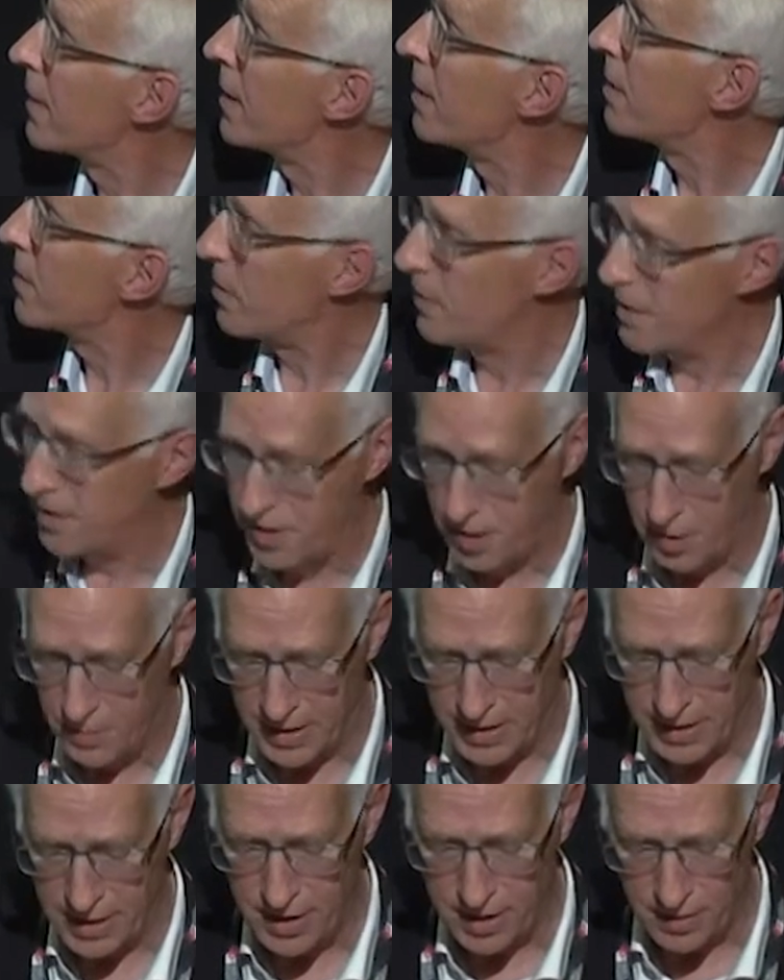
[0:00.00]
So
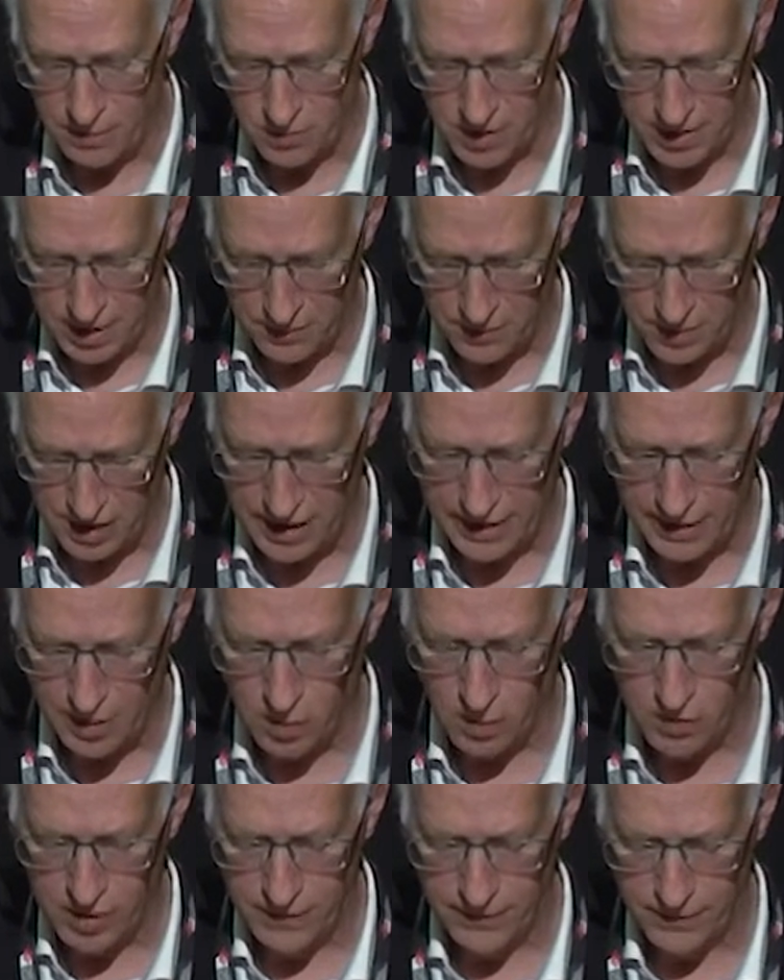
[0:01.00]
interpretation, what I'm really
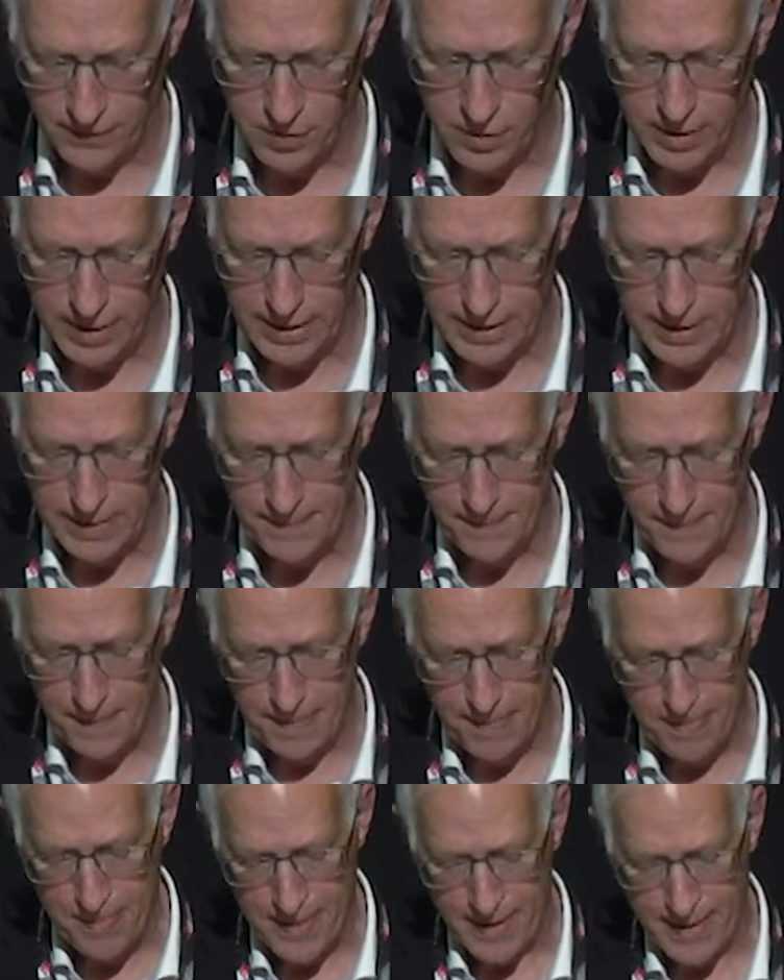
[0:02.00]
calling for here
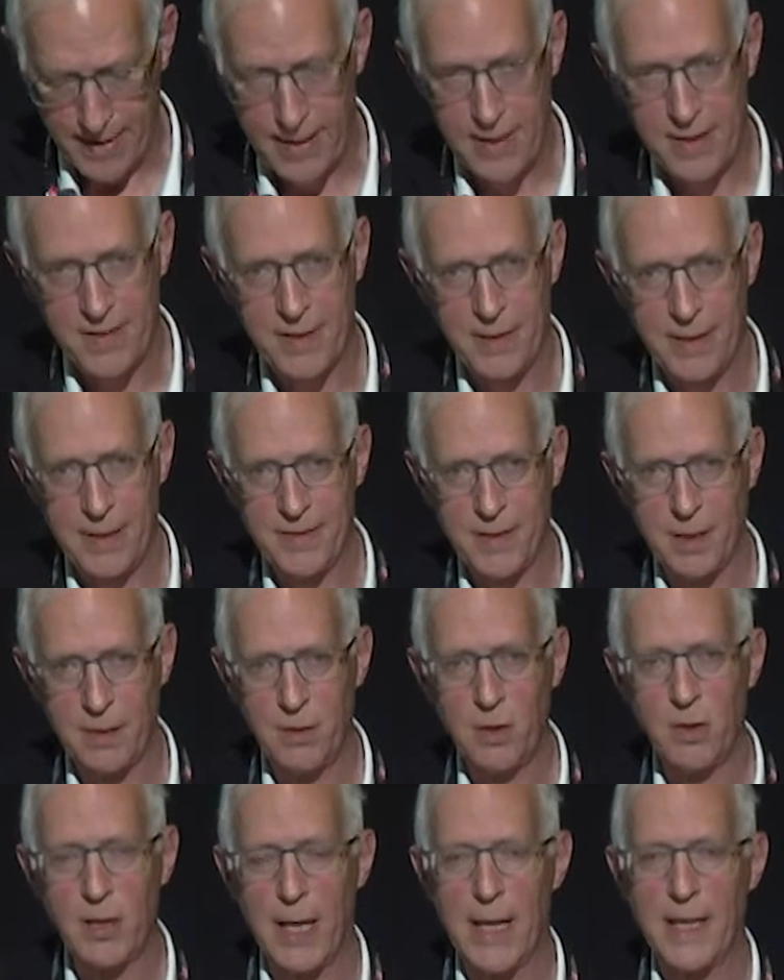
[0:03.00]
is a
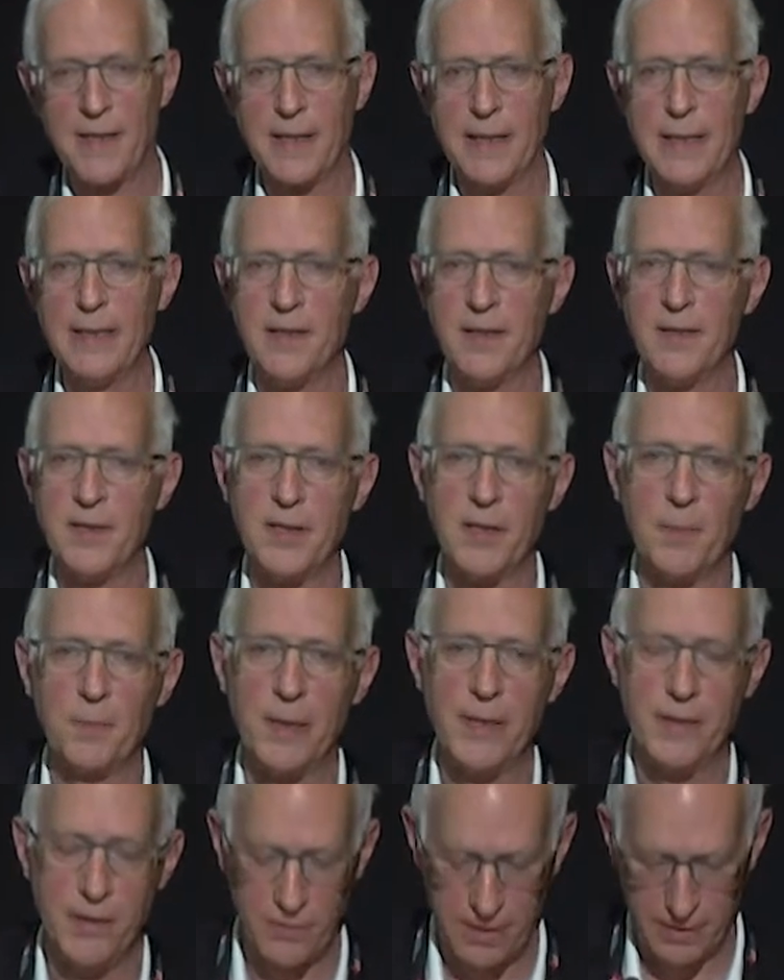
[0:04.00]
look at
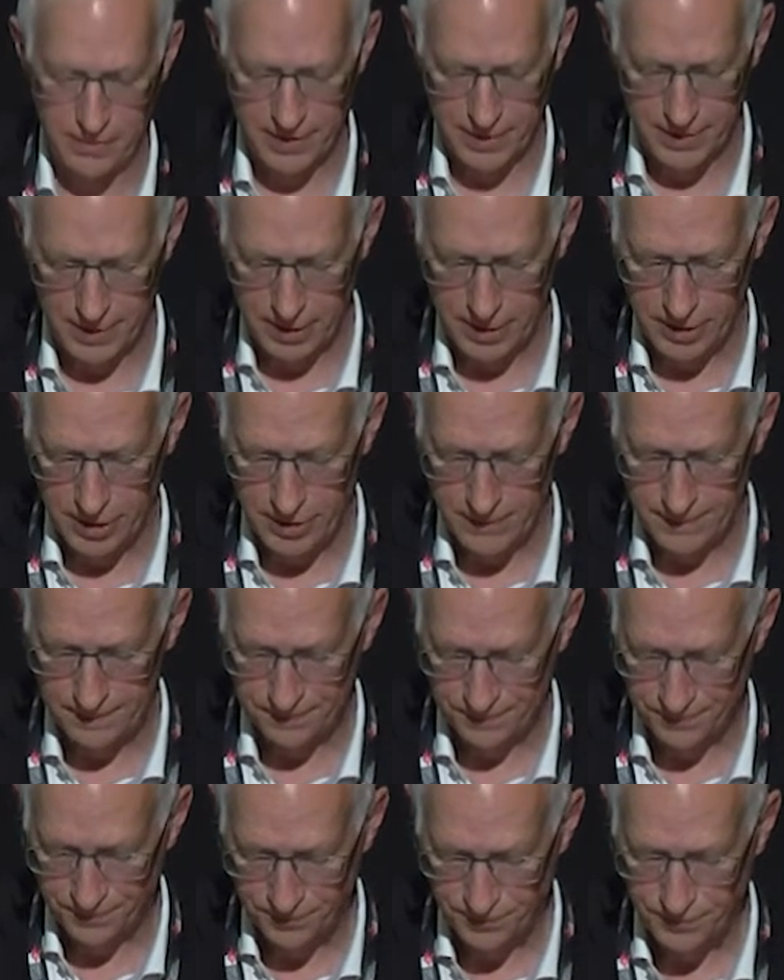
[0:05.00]
interdisciplinary research.
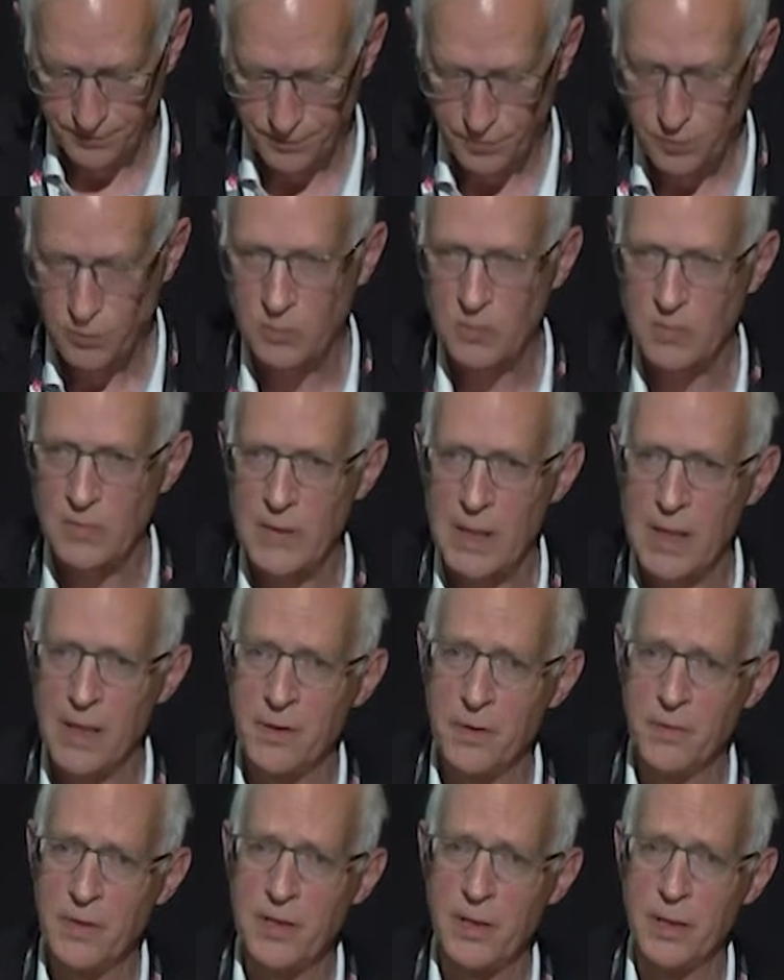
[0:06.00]

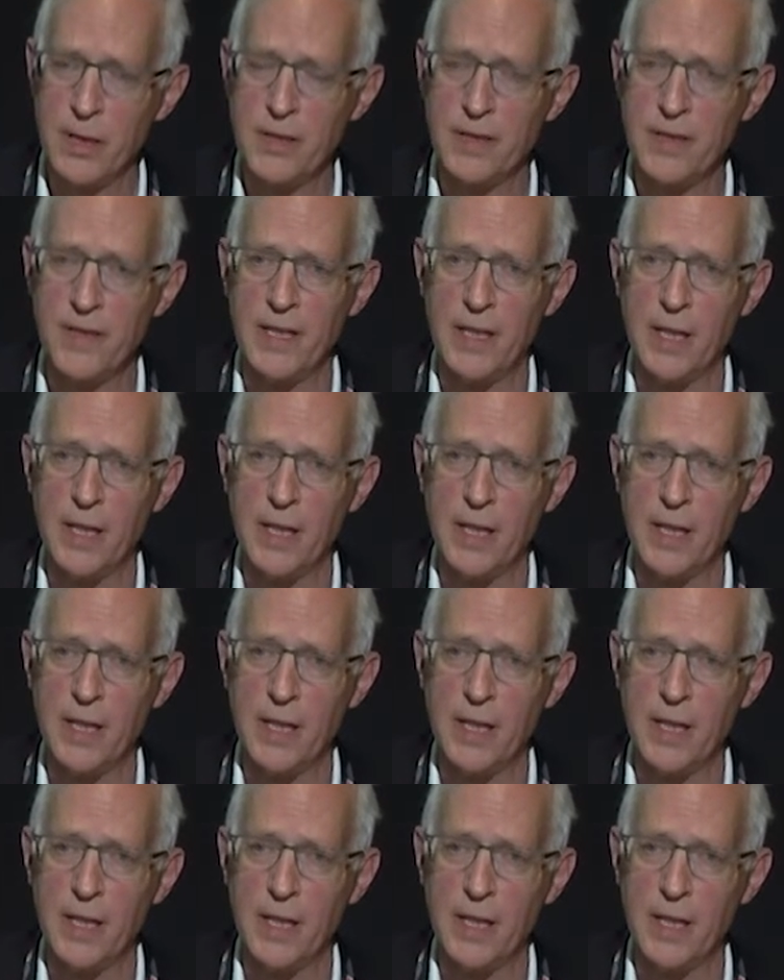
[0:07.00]
and a return to the